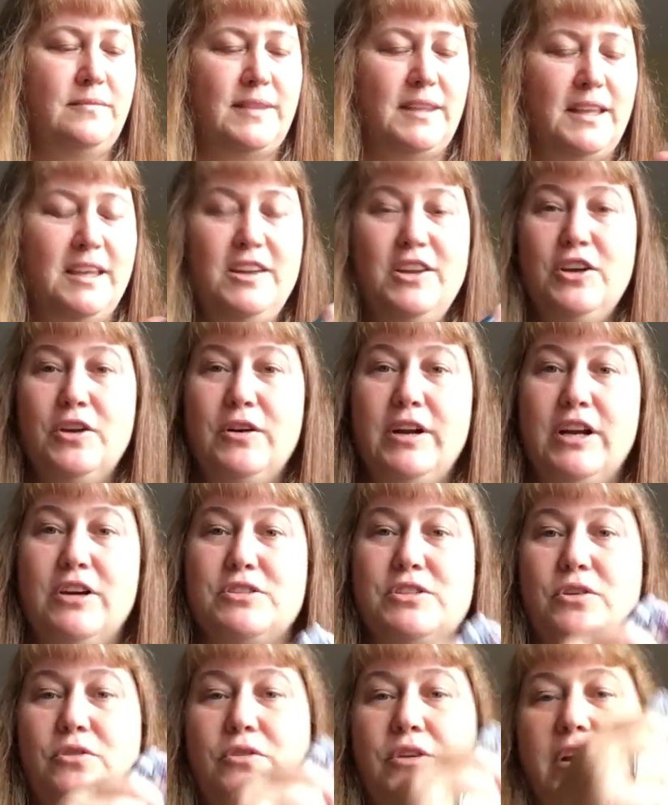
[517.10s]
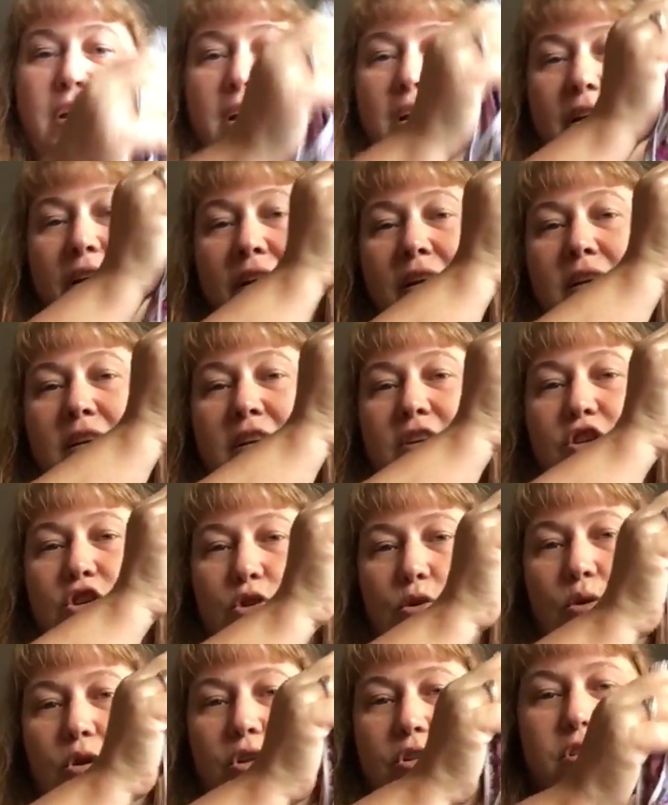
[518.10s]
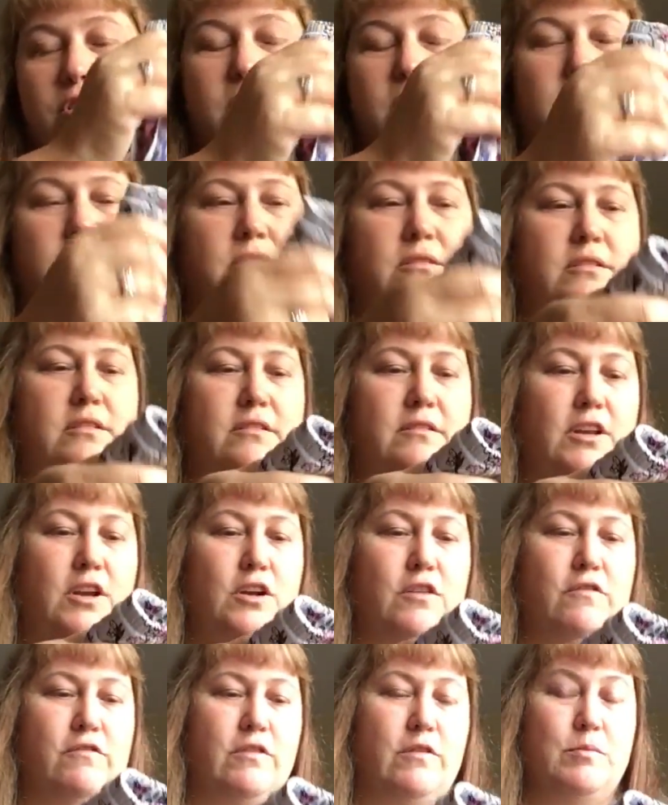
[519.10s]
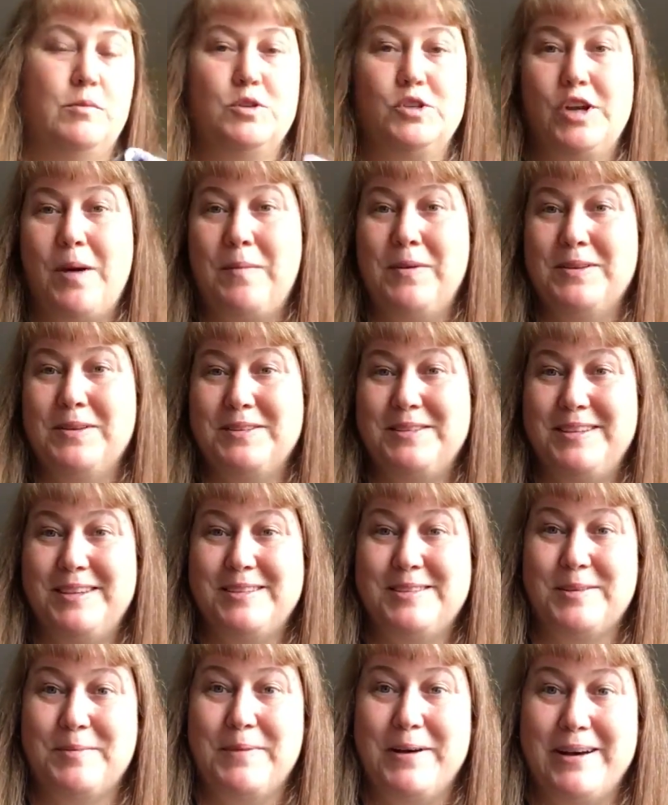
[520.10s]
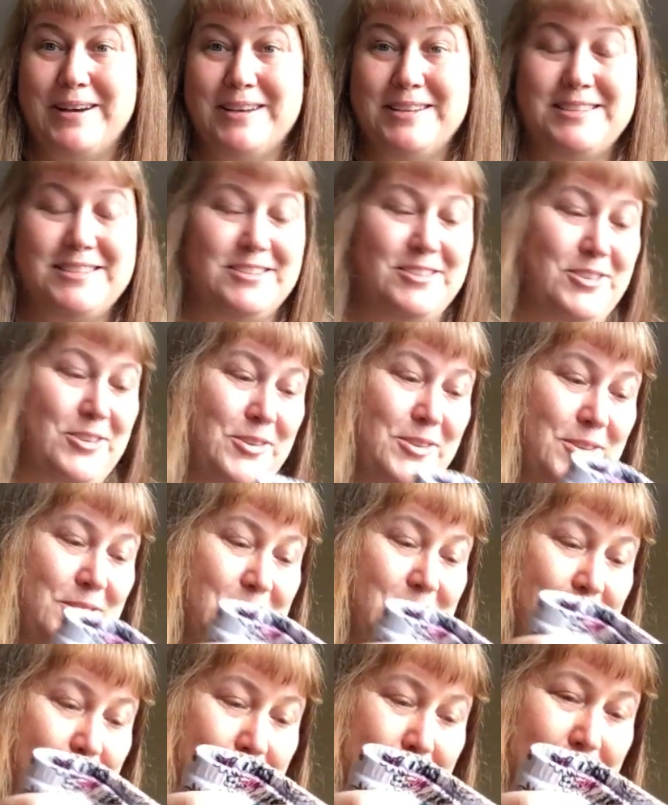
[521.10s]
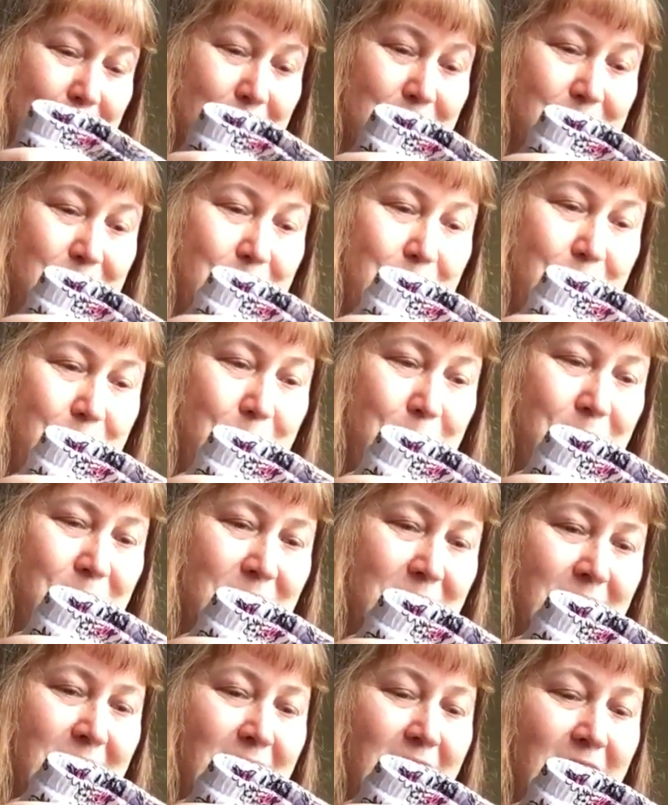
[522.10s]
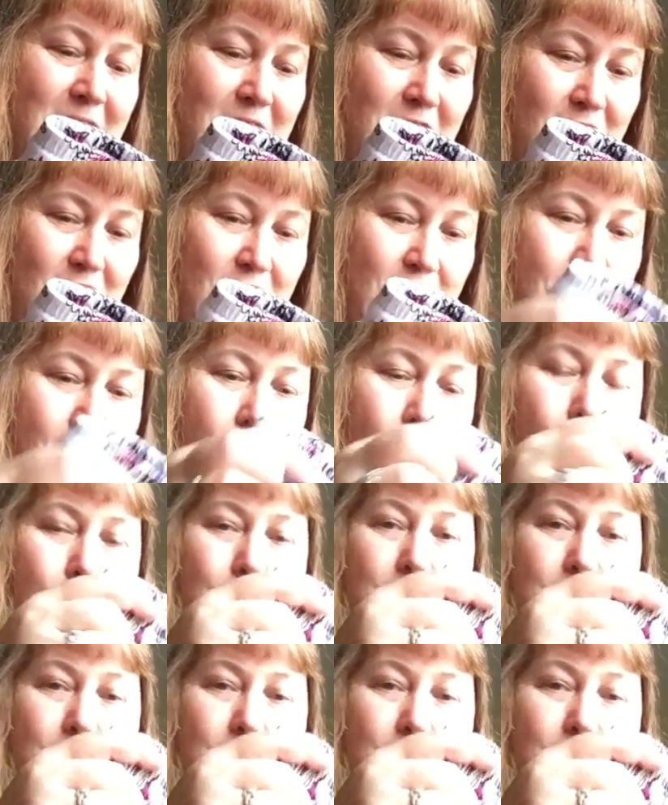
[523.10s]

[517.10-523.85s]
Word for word: And you know, in Arizona, shorts, you know, for pajamas is a must during the summer. So there you go.